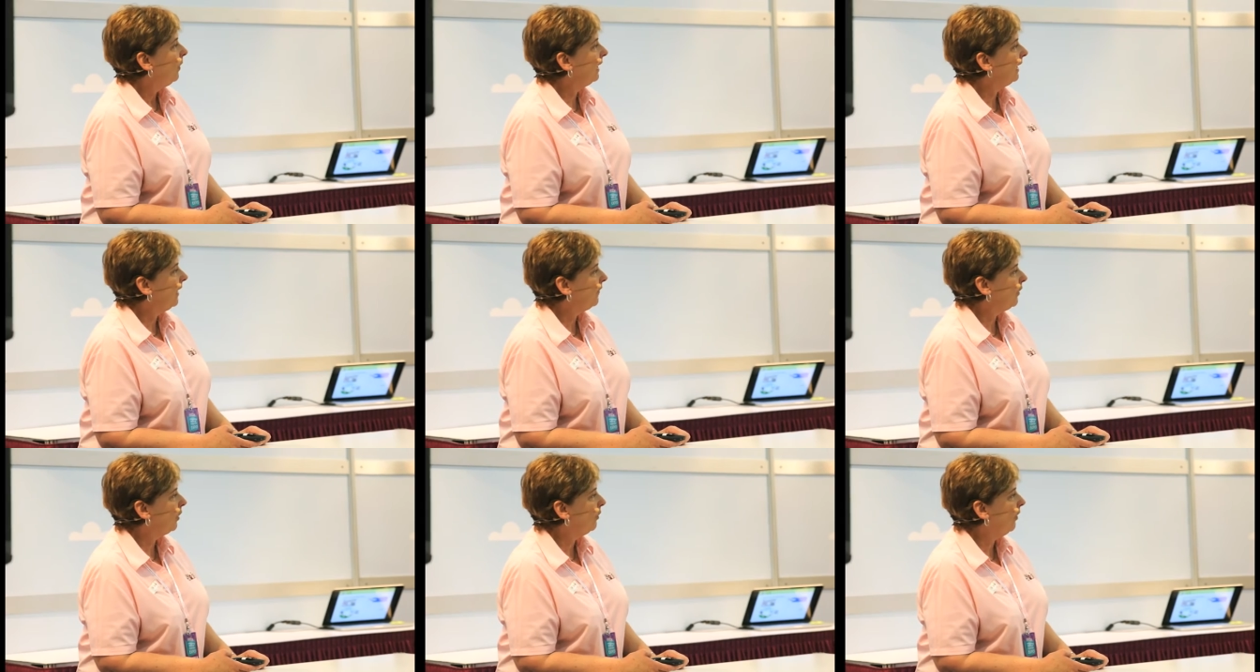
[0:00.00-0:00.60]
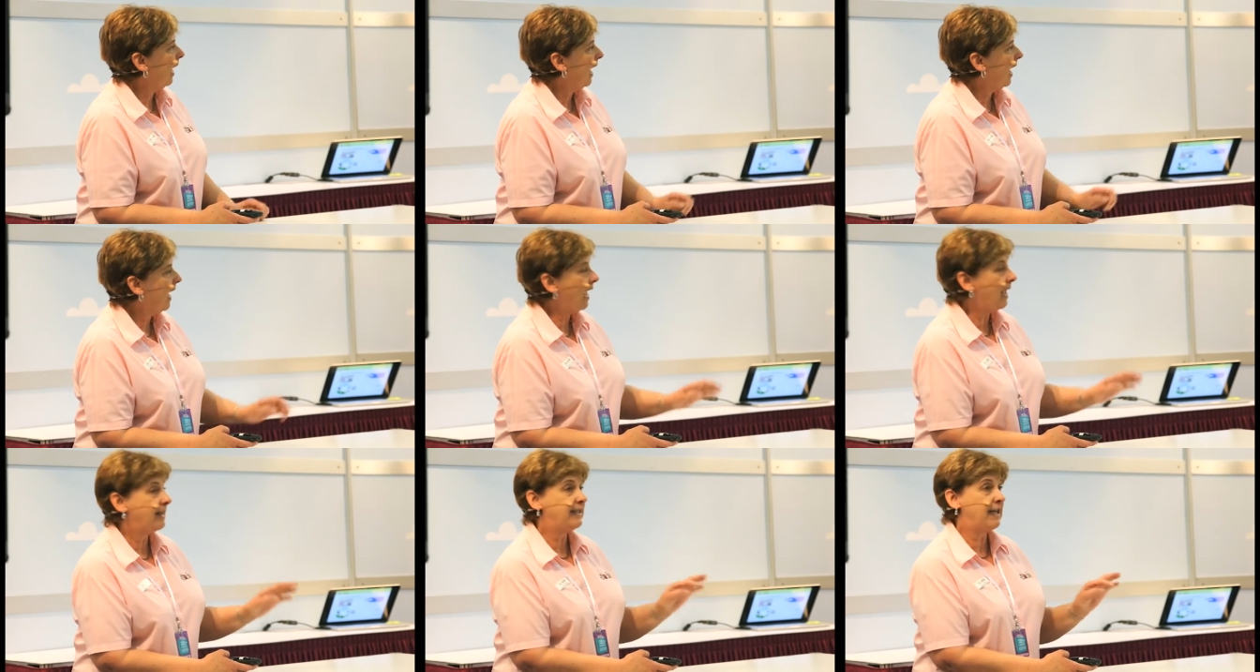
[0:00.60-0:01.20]
we'll give you
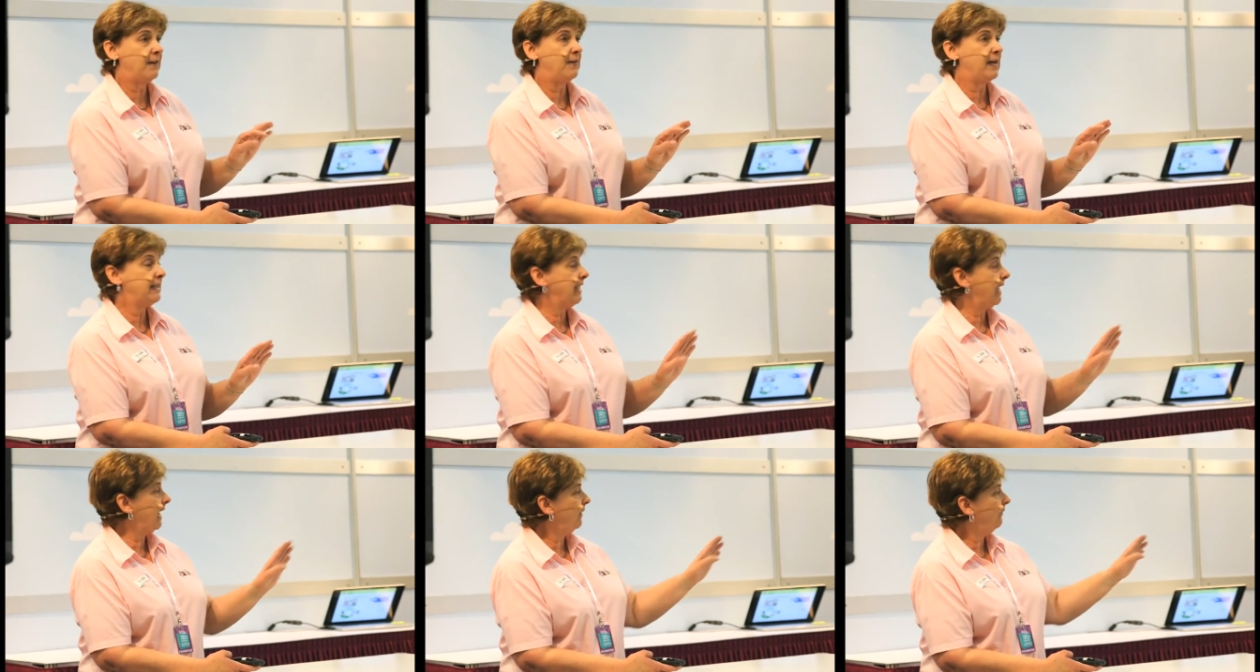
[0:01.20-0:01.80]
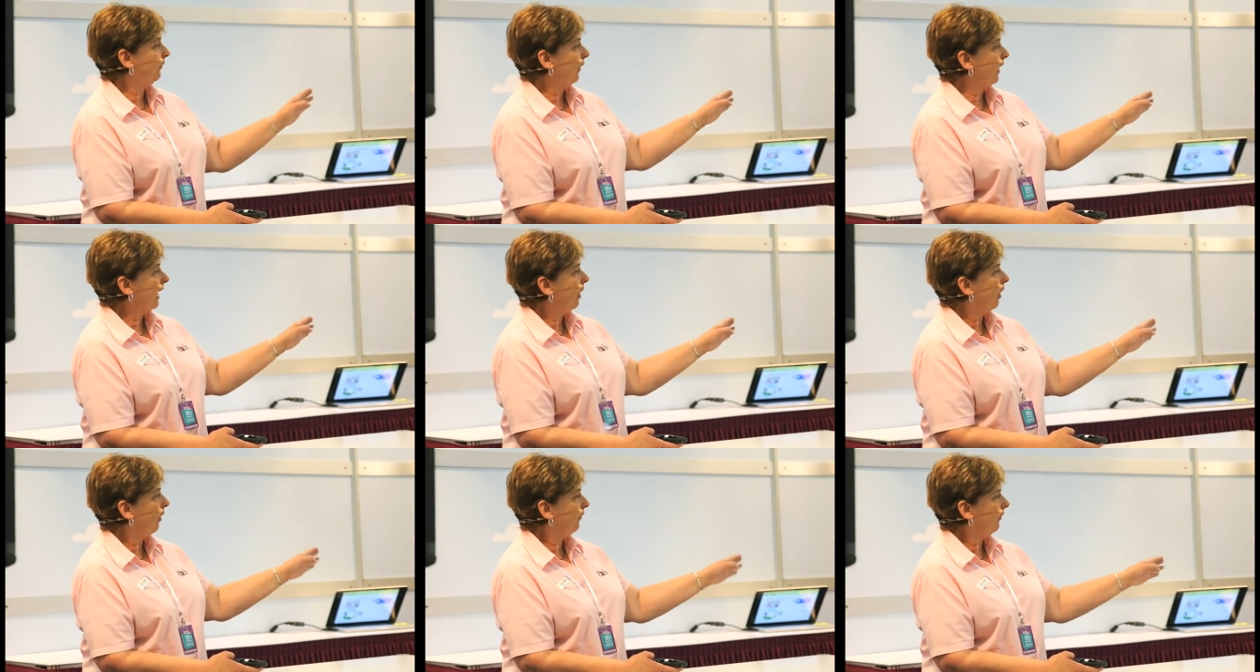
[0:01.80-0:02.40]
uh, a DVD
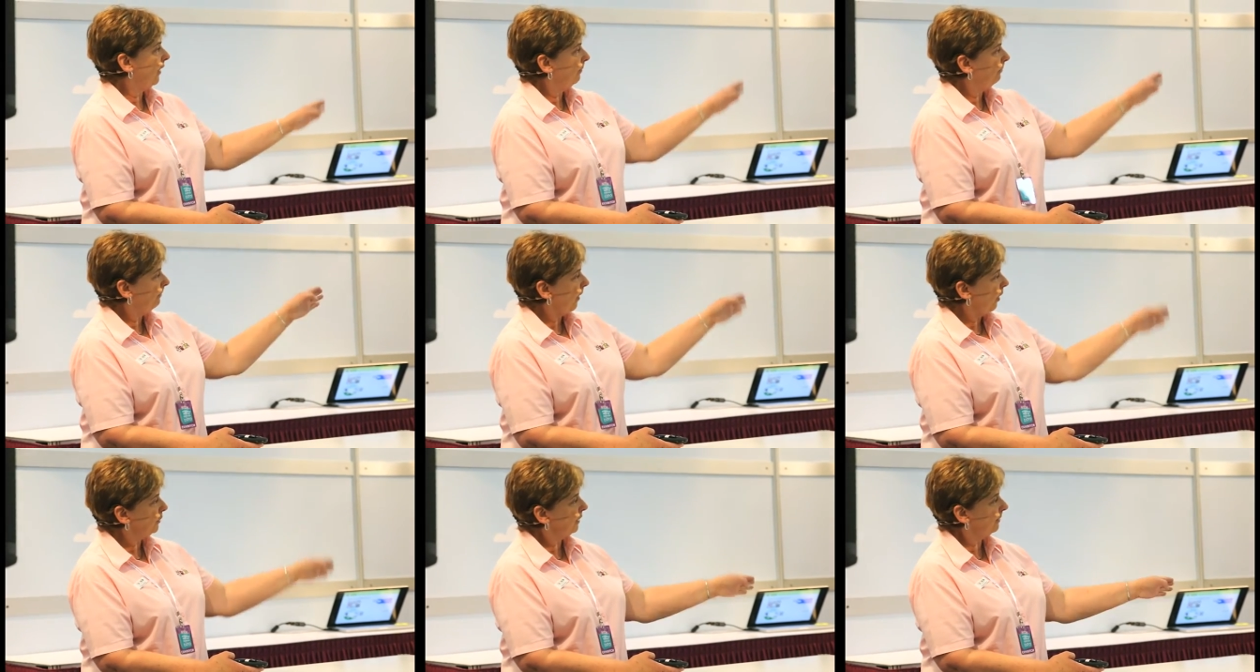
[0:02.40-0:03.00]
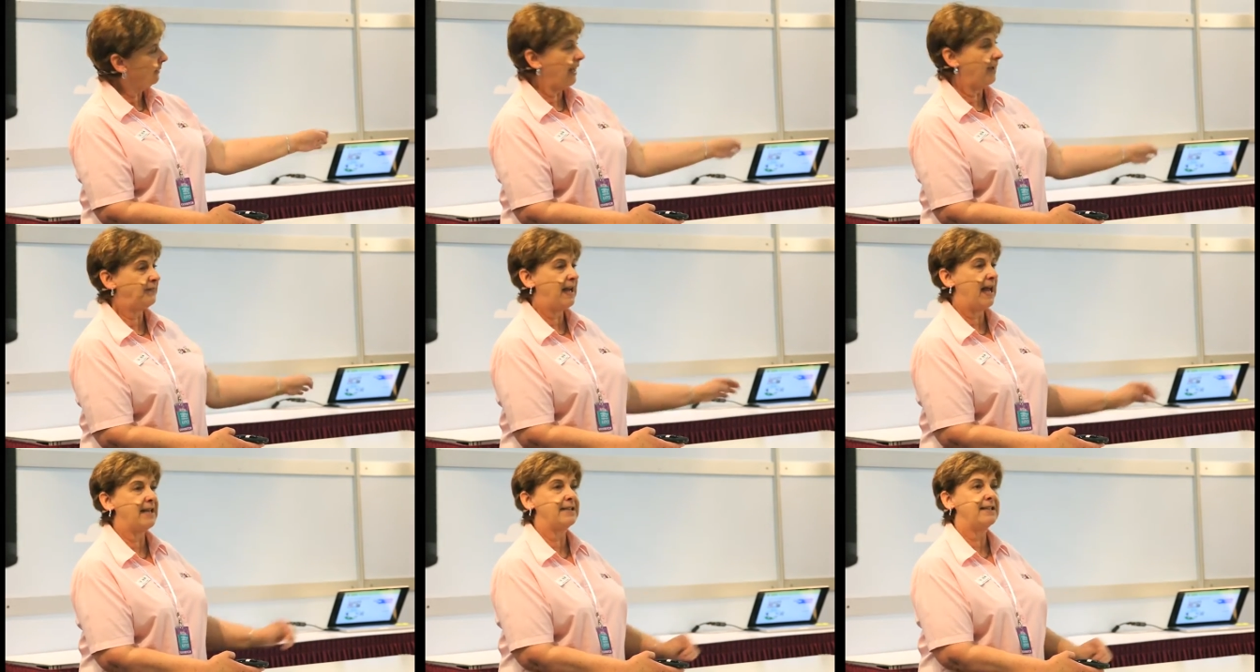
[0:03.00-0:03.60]
free on the bottom
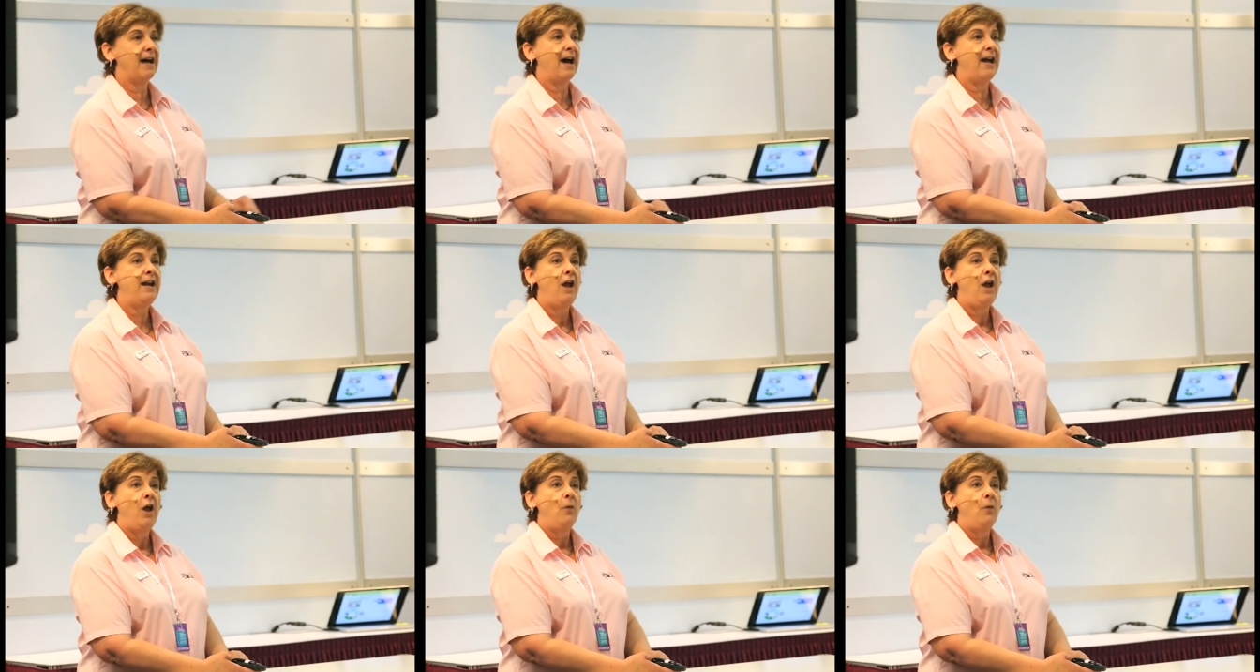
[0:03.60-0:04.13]
left-hand side,